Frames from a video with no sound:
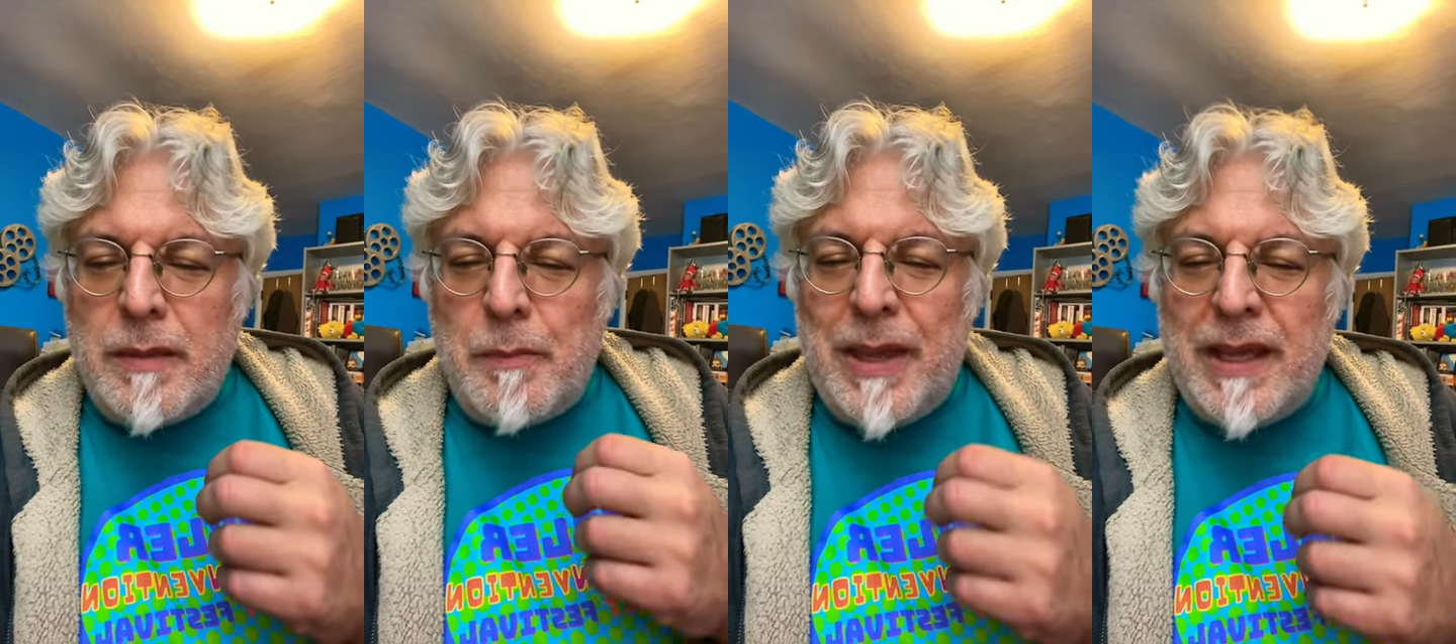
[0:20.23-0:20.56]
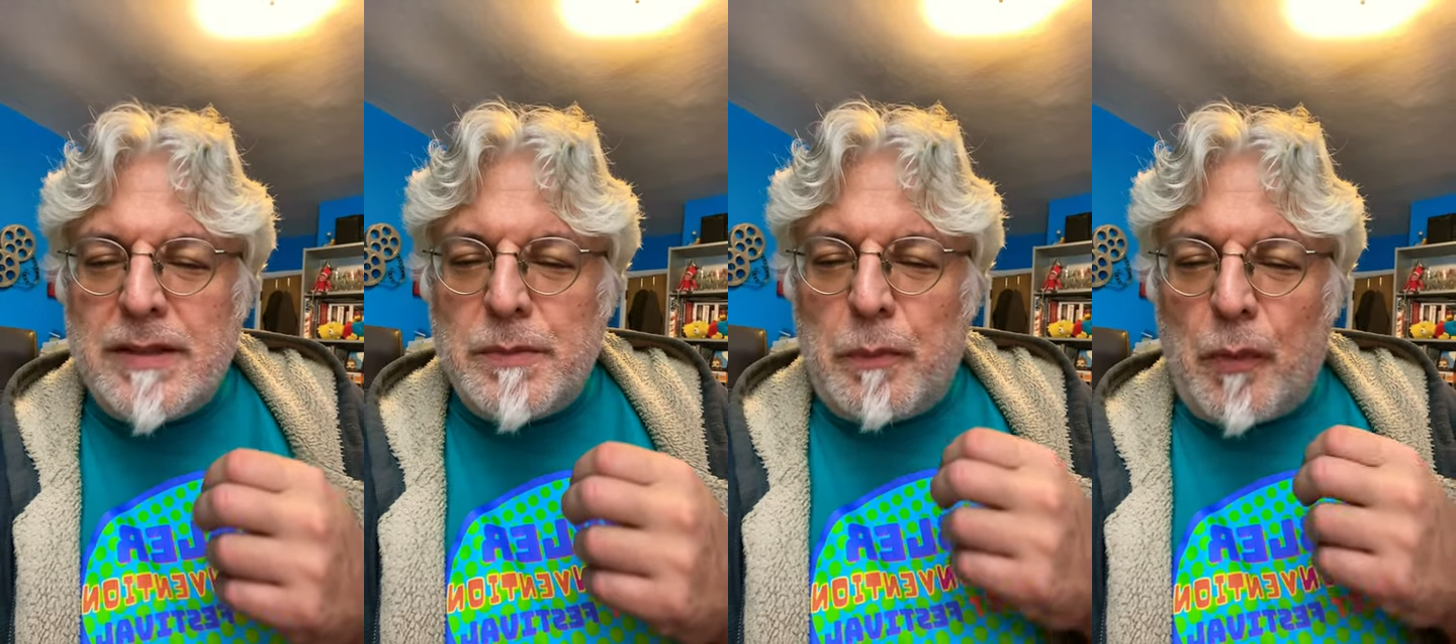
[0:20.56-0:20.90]
the
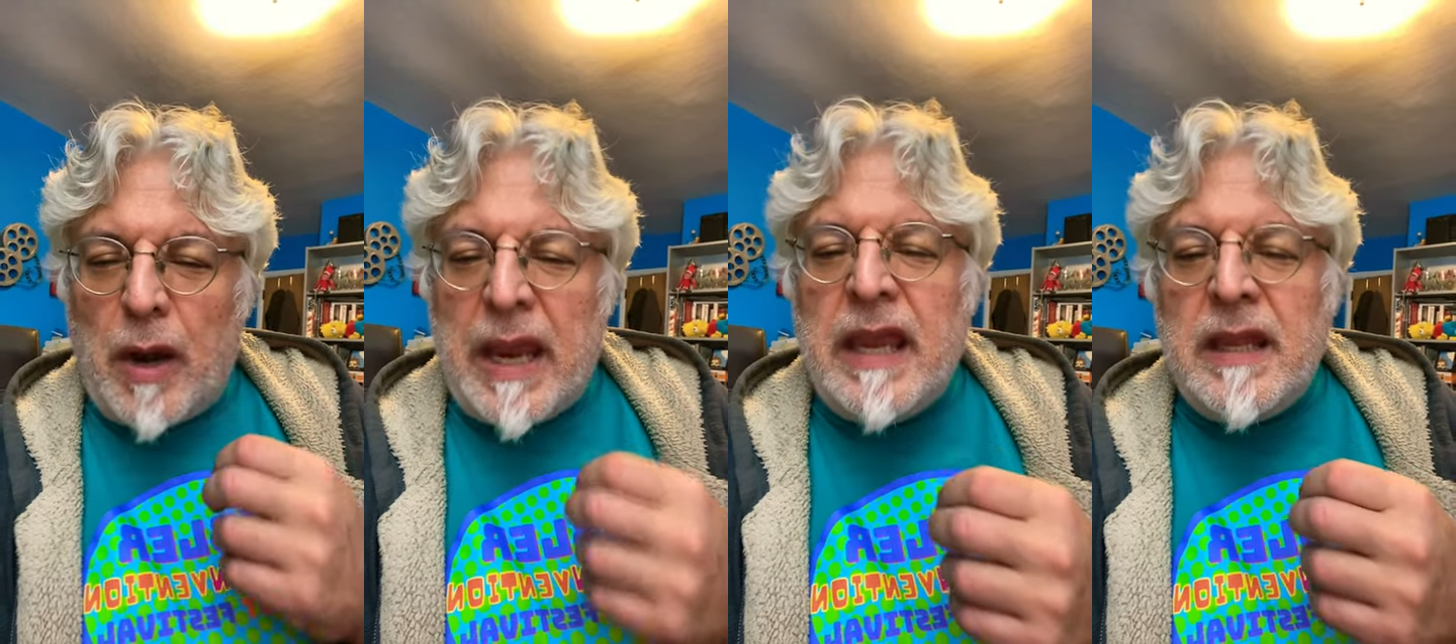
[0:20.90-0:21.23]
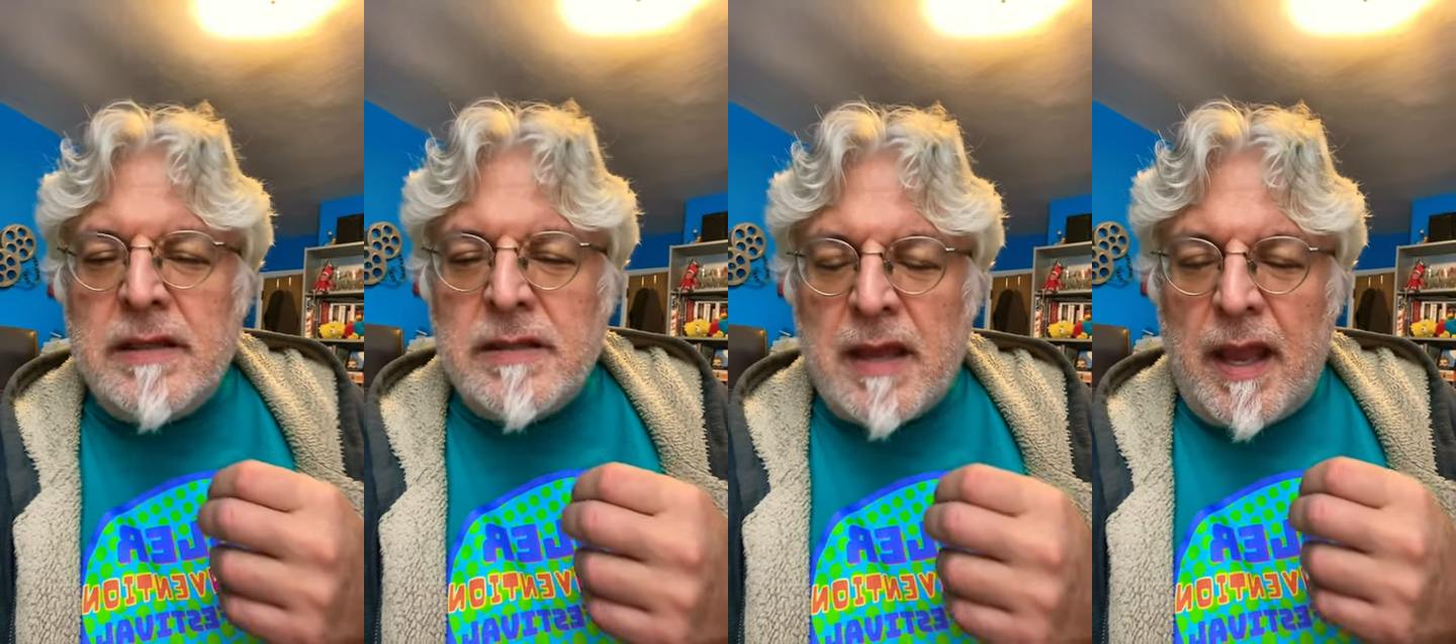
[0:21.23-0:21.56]
pigs'
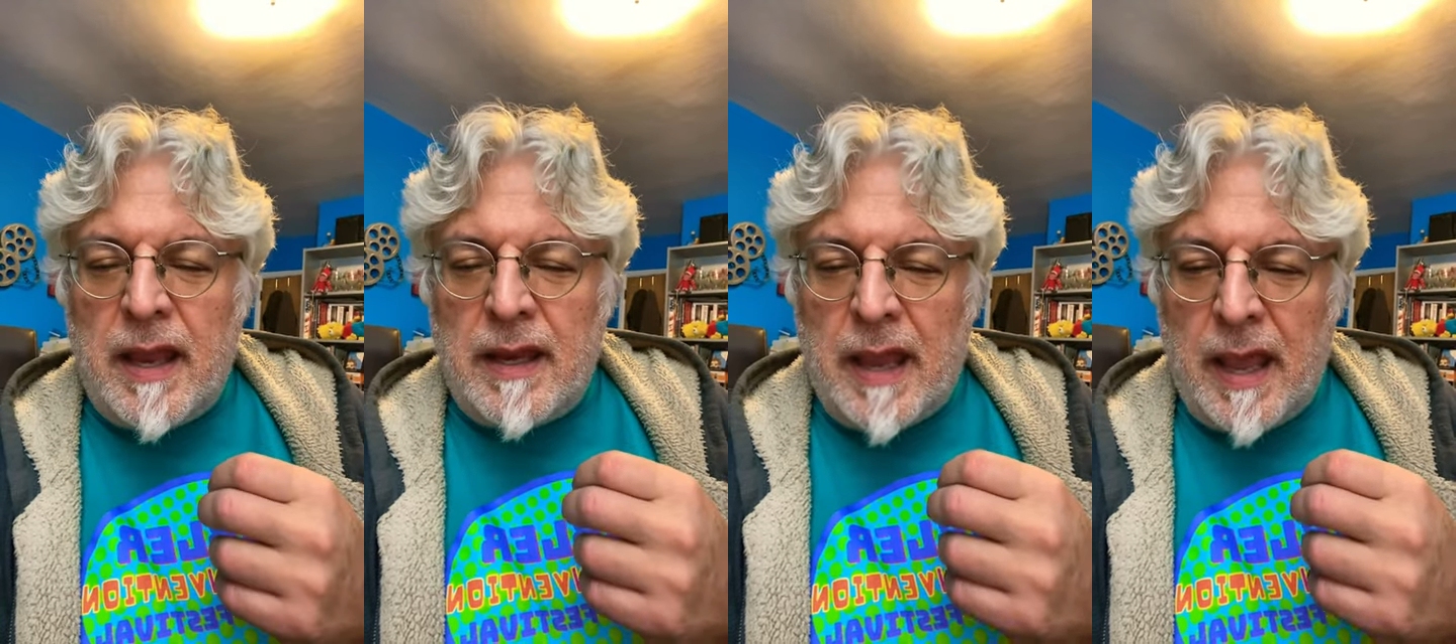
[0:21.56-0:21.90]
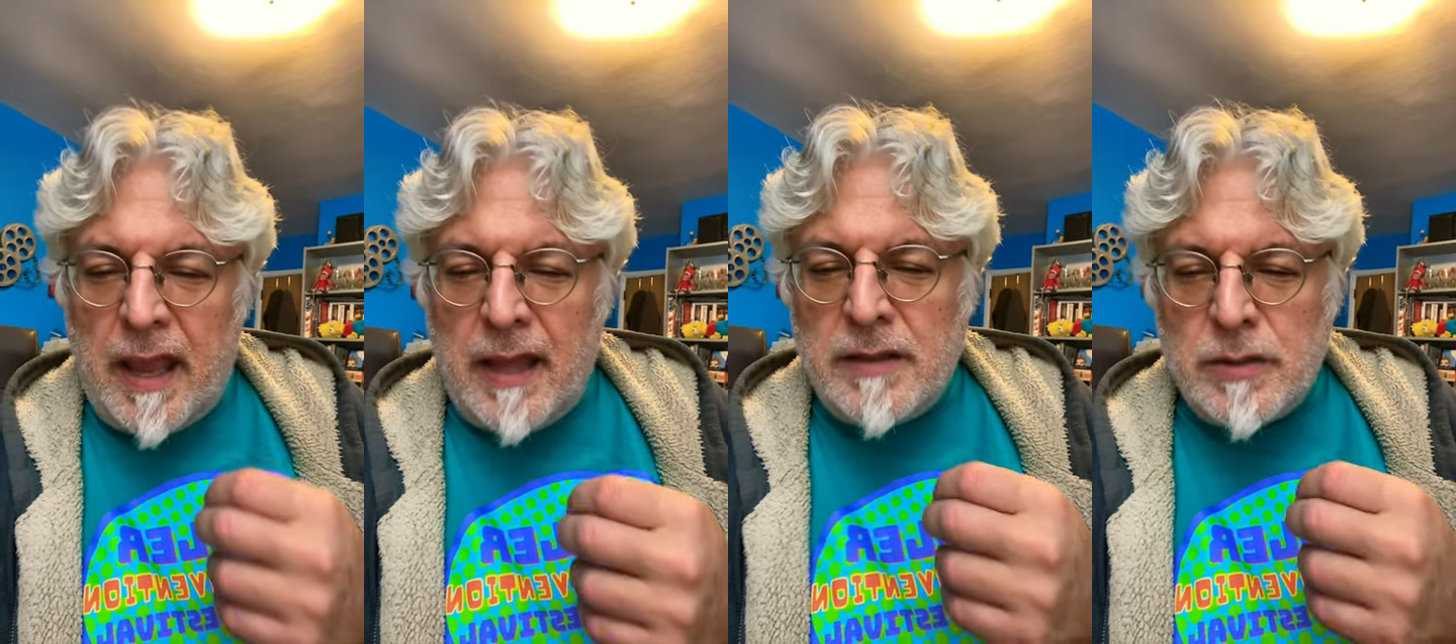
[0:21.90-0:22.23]
brains and
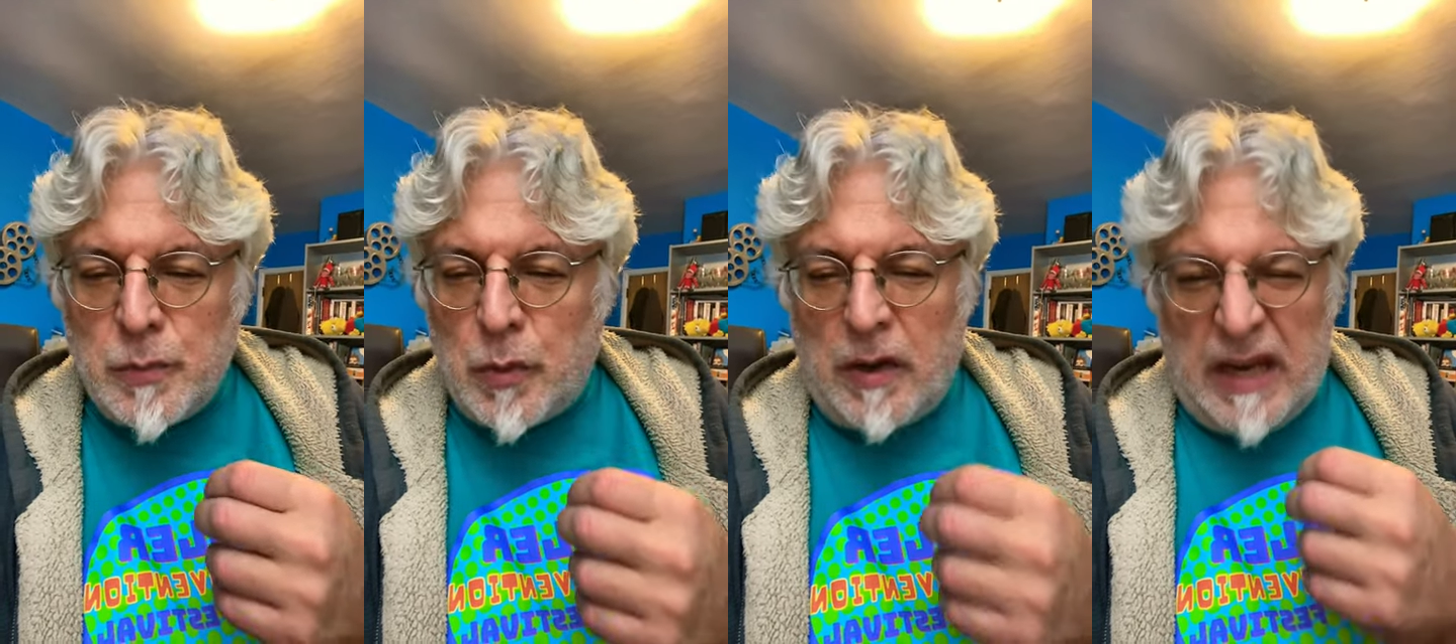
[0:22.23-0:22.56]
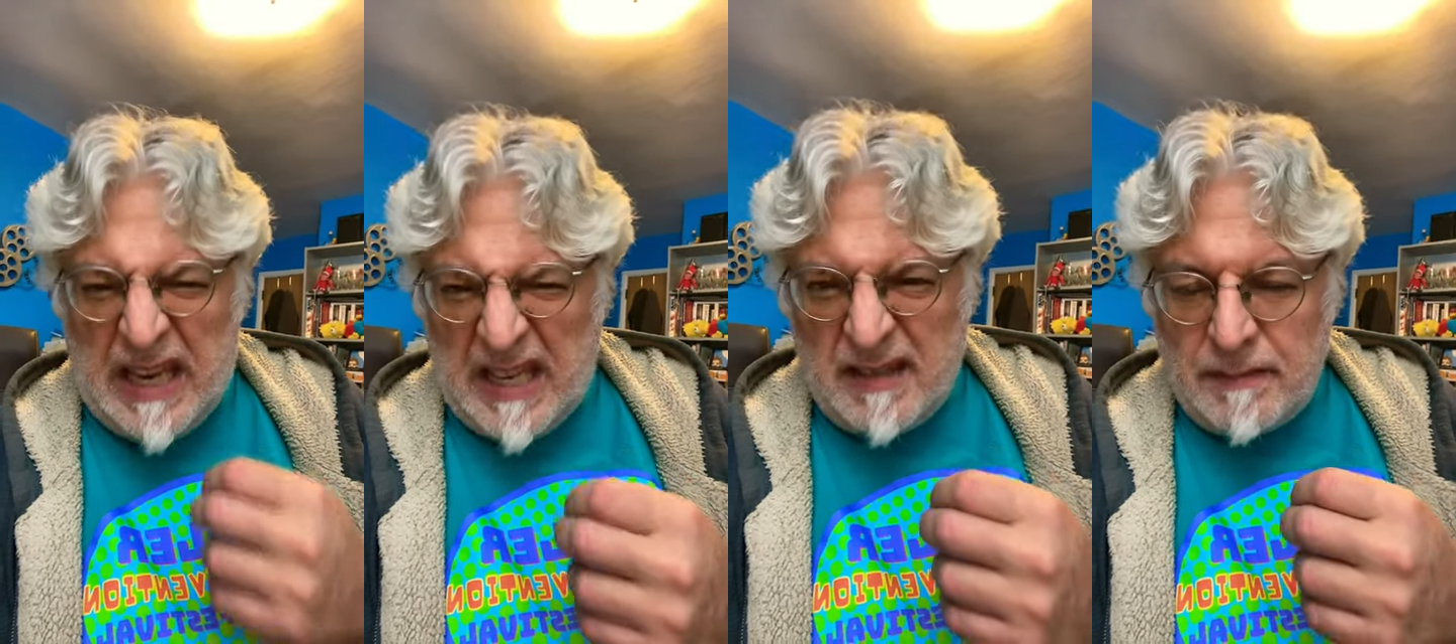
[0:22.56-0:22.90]
heads were
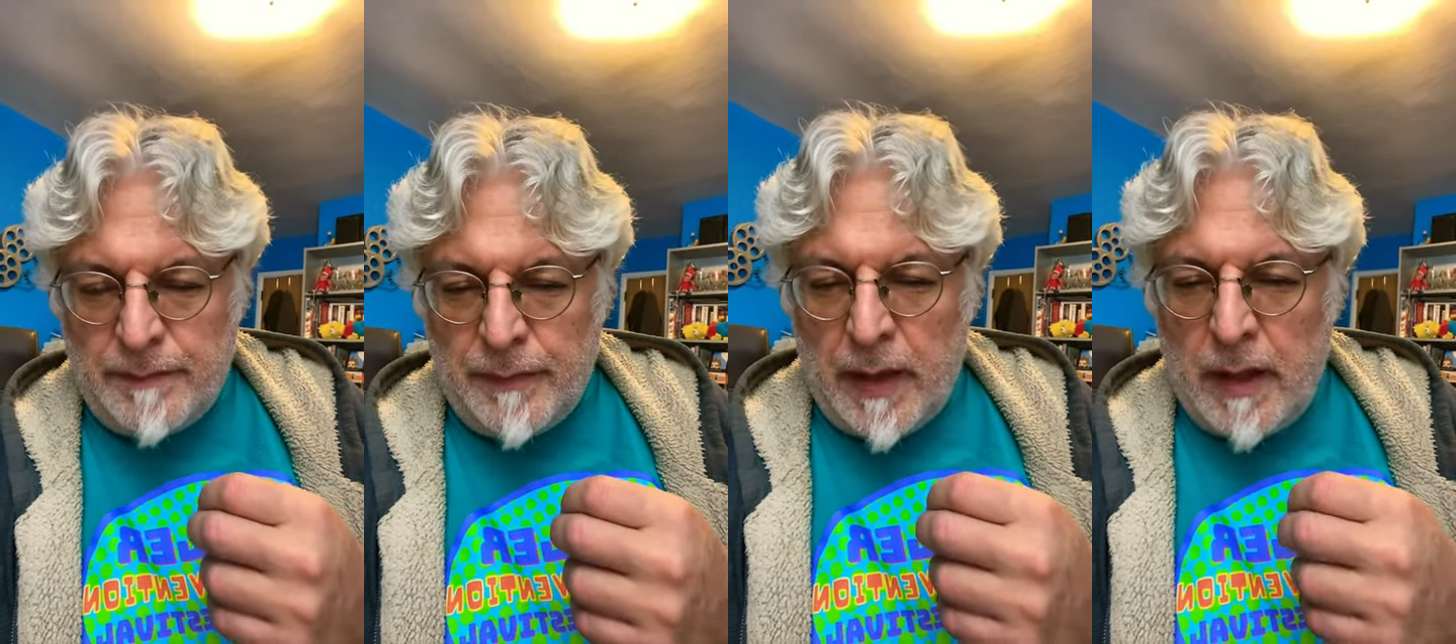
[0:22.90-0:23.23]
eaten.